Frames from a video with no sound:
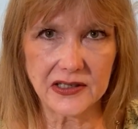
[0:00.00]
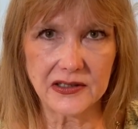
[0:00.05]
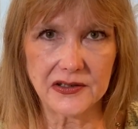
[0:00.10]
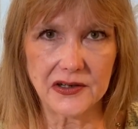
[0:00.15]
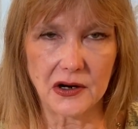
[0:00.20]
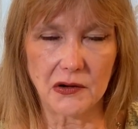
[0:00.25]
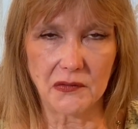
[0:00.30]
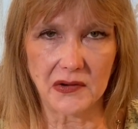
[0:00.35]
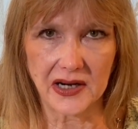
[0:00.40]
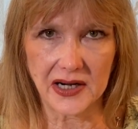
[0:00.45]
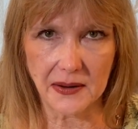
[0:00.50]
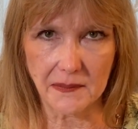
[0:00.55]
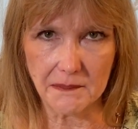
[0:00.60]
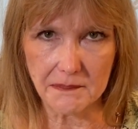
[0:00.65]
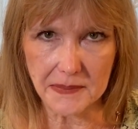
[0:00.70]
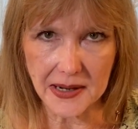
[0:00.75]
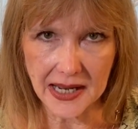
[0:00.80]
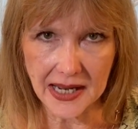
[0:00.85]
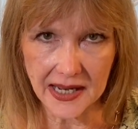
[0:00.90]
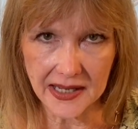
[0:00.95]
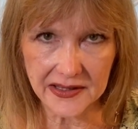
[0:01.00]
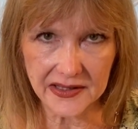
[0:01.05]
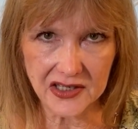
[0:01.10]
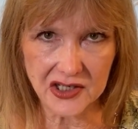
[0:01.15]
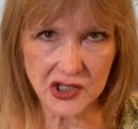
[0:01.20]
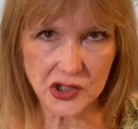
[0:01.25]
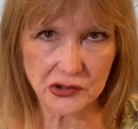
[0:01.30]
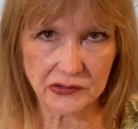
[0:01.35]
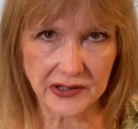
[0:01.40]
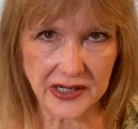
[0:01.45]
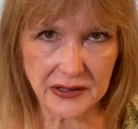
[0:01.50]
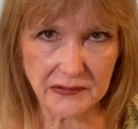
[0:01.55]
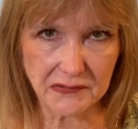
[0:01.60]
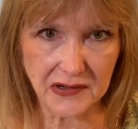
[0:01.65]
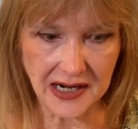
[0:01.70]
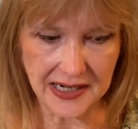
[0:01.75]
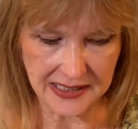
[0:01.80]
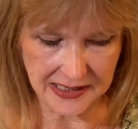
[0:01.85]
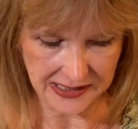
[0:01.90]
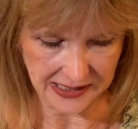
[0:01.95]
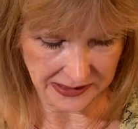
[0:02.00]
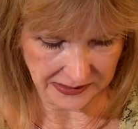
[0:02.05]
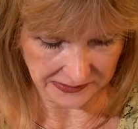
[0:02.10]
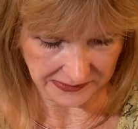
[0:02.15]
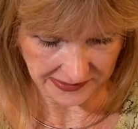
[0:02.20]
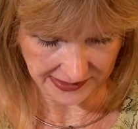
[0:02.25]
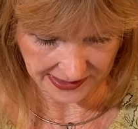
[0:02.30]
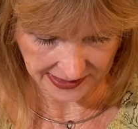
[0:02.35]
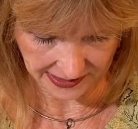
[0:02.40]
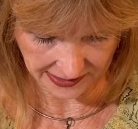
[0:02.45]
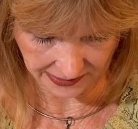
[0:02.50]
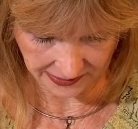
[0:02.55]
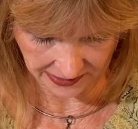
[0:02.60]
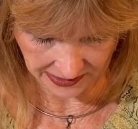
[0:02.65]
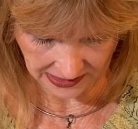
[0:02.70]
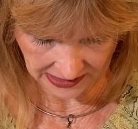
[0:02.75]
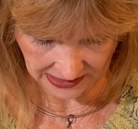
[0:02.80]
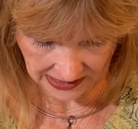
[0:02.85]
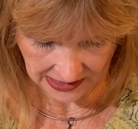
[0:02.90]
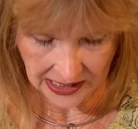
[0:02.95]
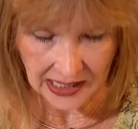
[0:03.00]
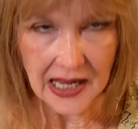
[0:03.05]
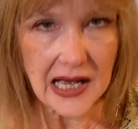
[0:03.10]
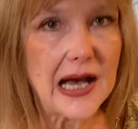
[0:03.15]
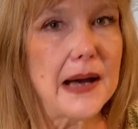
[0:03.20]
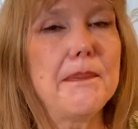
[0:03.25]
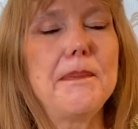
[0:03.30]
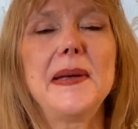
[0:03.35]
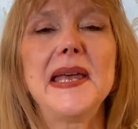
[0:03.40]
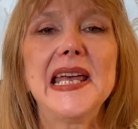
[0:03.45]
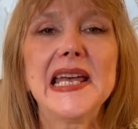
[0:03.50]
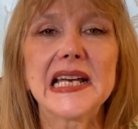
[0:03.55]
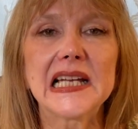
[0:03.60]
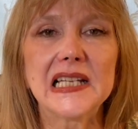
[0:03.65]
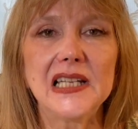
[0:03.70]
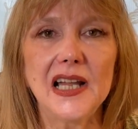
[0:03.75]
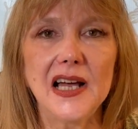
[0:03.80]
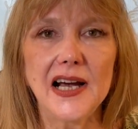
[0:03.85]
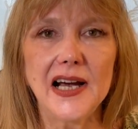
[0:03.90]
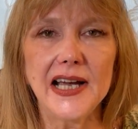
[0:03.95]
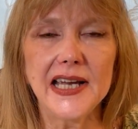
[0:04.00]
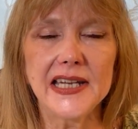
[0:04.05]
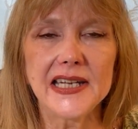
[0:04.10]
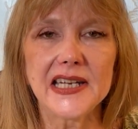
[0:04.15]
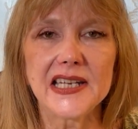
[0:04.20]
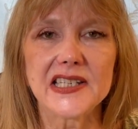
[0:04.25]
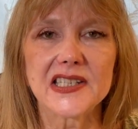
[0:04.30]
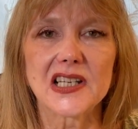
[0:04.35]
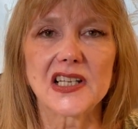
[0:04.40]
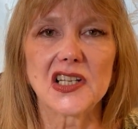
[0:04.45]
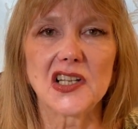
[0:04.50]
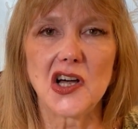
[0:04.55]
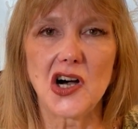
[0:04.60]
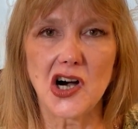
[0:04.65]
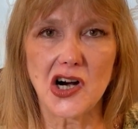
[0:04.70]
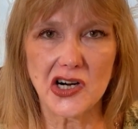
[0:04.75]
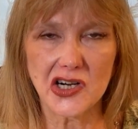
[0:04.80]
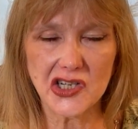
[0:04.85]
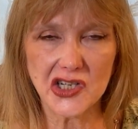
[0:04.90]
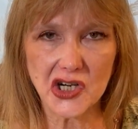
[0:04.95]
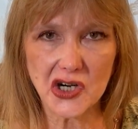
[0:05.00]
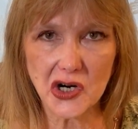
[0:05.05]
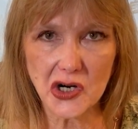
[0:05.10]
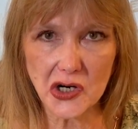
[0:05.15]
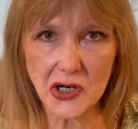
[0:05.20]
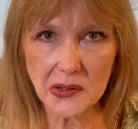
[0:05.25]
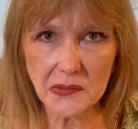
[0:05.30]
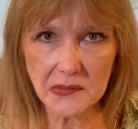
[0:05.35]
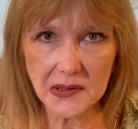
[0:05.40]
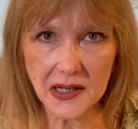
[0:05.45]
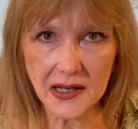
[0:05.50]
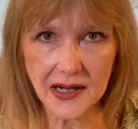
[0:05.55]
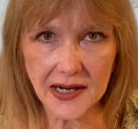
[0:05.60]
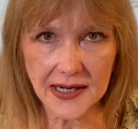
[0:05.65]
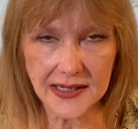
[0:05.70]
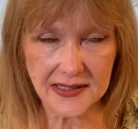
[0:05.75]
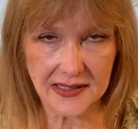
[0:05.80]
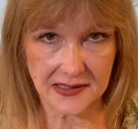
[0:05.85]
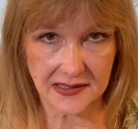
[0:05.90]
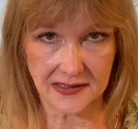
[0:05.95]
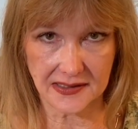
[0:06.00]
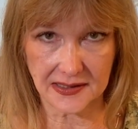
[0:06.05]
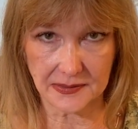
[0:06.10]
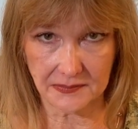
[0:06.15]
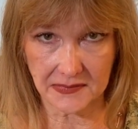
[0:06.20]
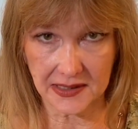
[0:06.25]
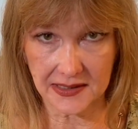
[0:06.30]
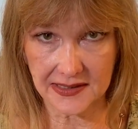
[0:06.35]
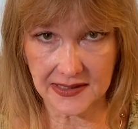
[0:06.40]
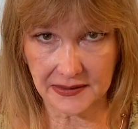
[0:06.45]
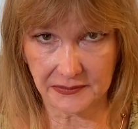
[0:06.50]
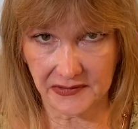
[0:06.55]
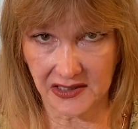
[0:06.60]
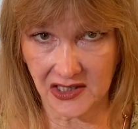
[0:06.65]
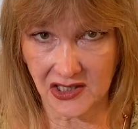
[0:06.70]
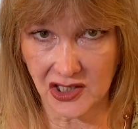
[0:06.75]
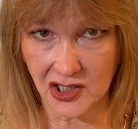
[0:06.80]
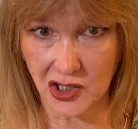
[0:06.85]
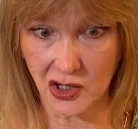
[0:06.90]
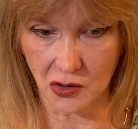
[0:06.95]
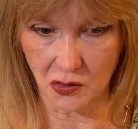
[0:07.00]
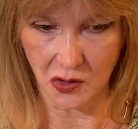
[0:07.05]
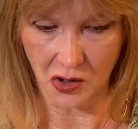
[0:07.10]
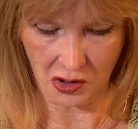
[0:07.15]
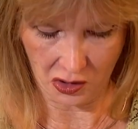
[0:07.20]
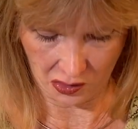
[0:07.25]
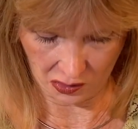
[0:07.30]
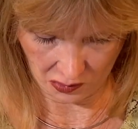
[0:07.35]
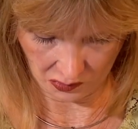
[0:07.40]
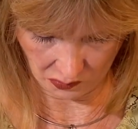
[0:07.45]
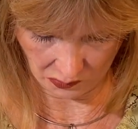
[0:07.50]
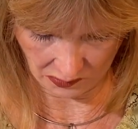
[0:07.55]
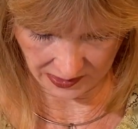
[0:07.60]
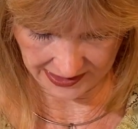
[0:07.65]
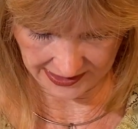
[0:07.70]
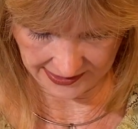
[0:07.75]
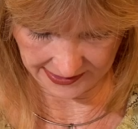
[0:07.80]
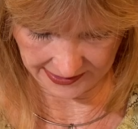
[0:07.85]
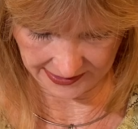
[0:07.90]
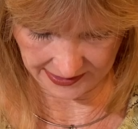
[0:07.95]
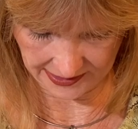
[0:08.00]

You don't want to bend the joint right near there. A PICC line is a long-term line. This is something someone can go home with.